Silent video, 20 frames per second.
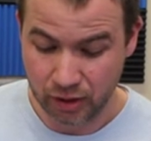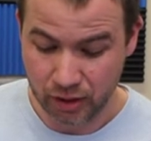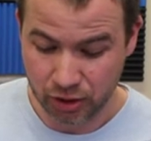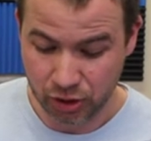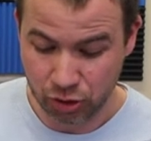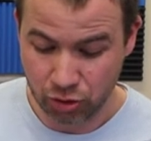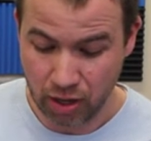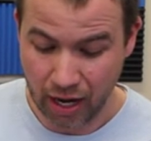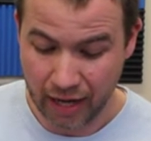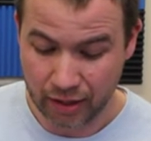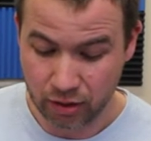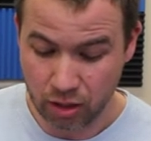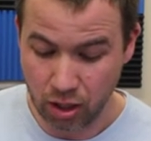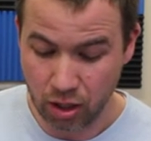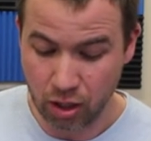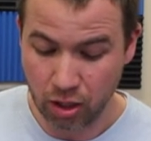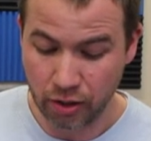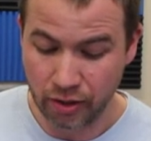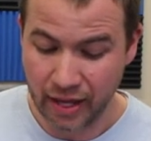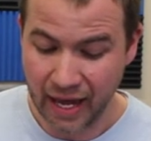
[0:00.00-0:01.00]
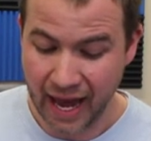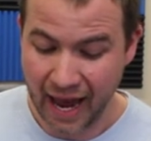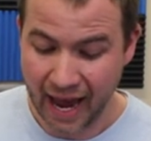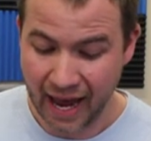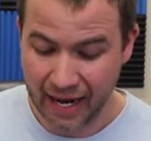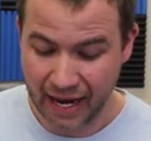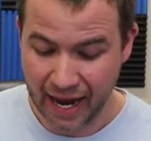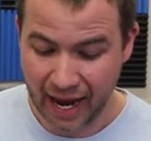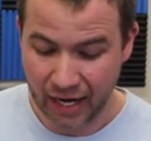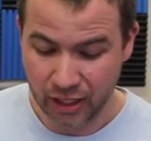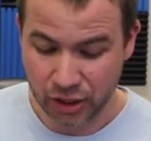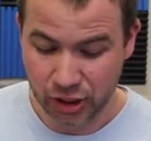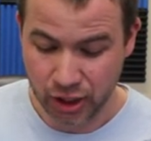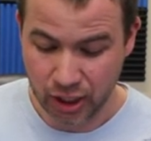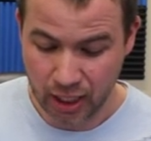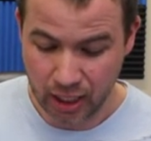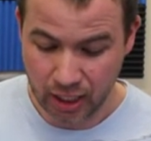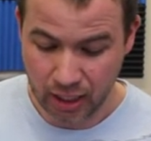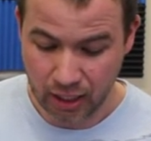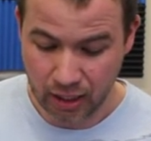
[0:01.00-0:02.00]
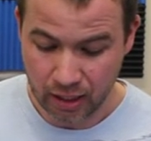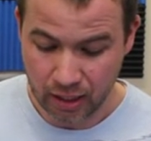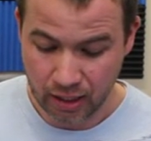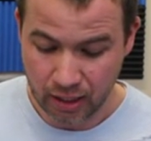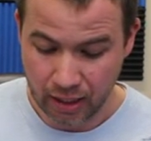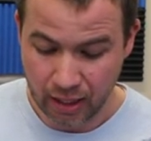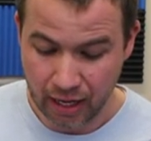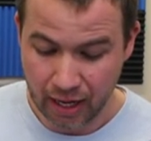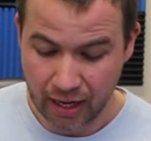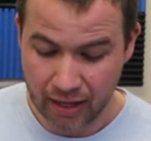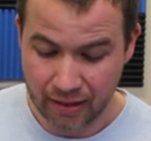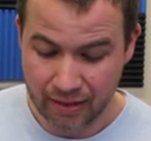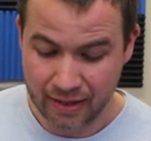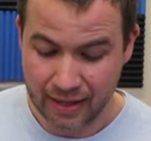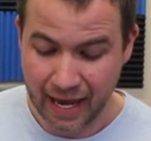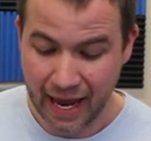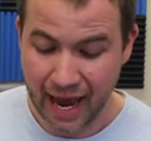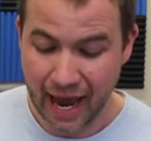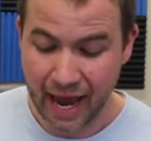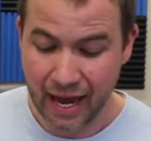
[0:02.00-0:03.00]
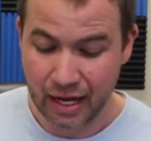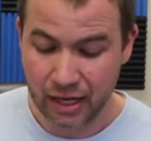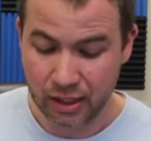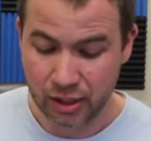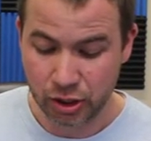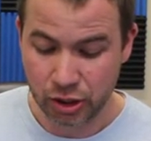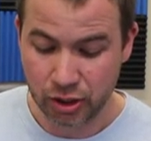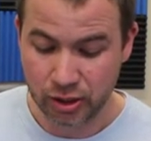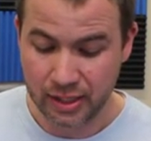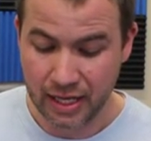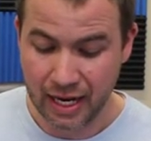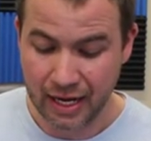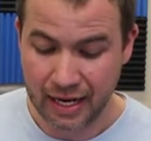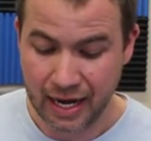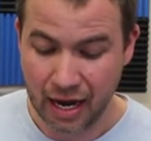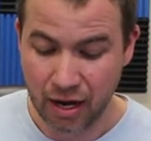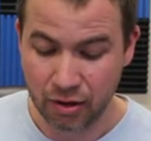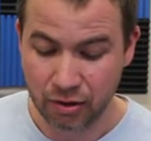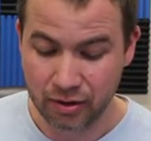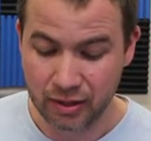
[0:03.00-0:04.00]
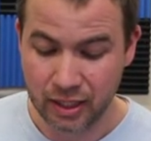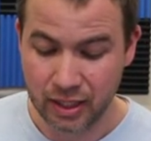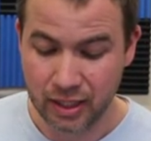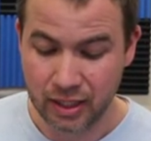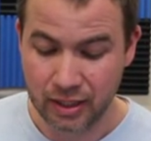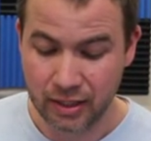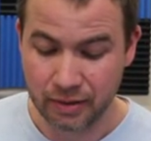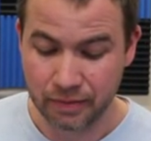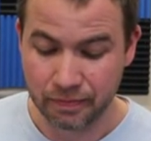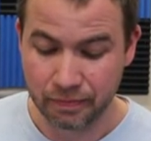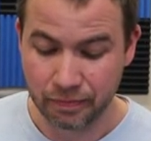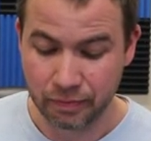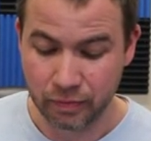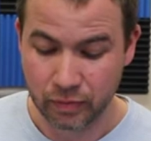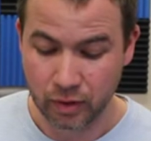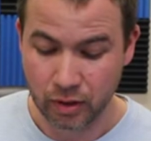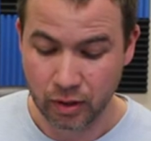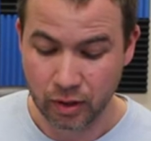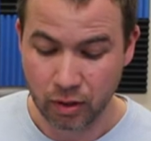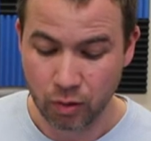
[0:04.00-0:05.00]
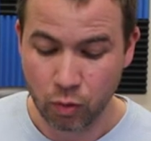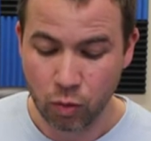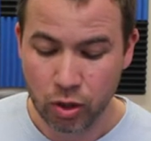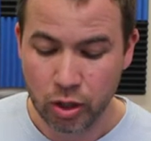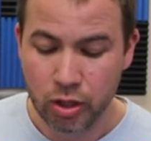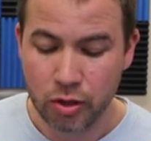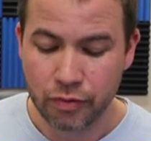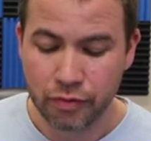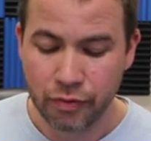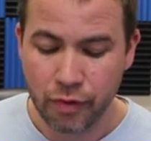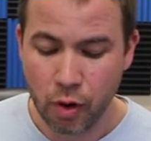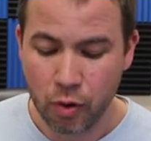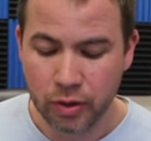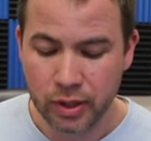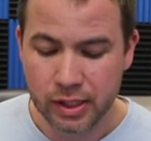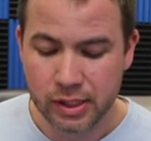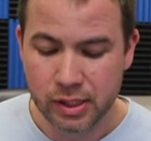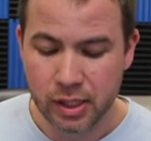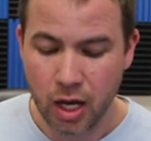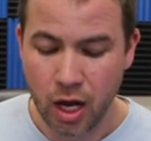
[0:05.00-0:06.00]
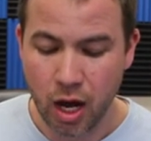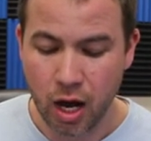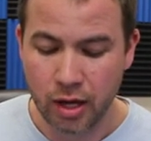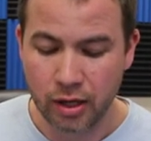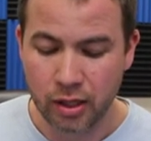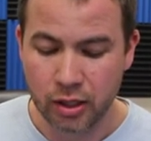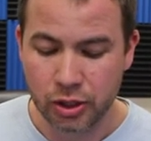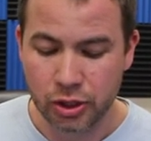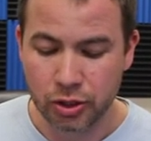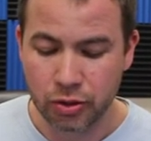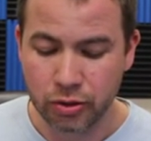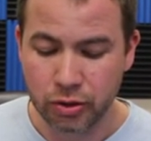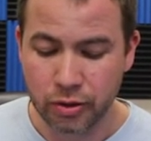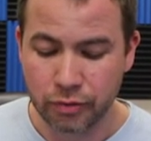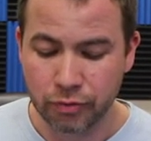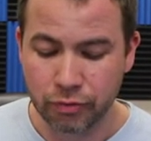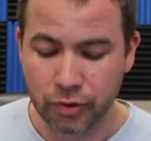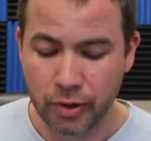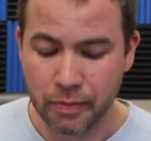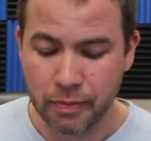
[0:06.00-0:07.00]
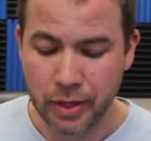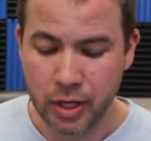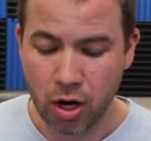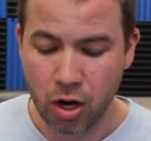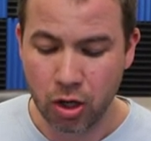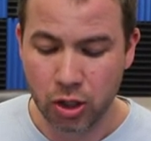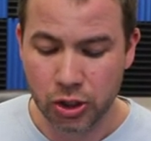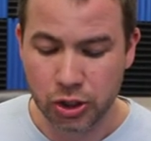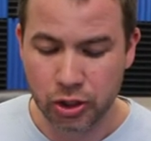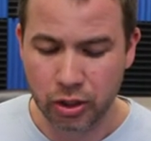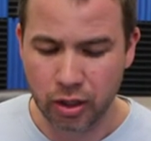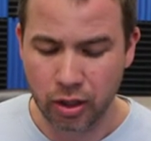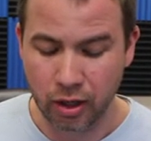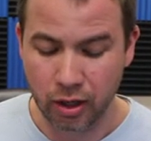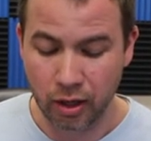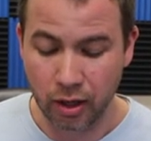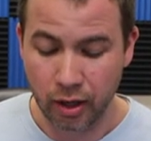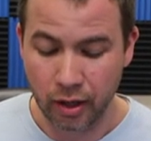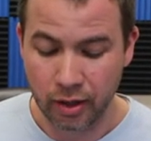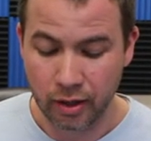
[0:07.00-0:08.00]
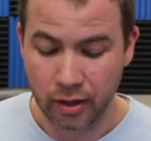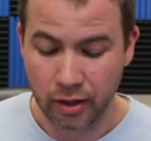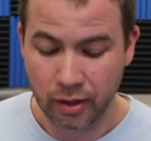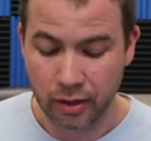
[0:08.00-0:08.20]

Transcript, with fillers: Distract all that action. And that should take out the... What are you focused on? Shoot the flipping archer.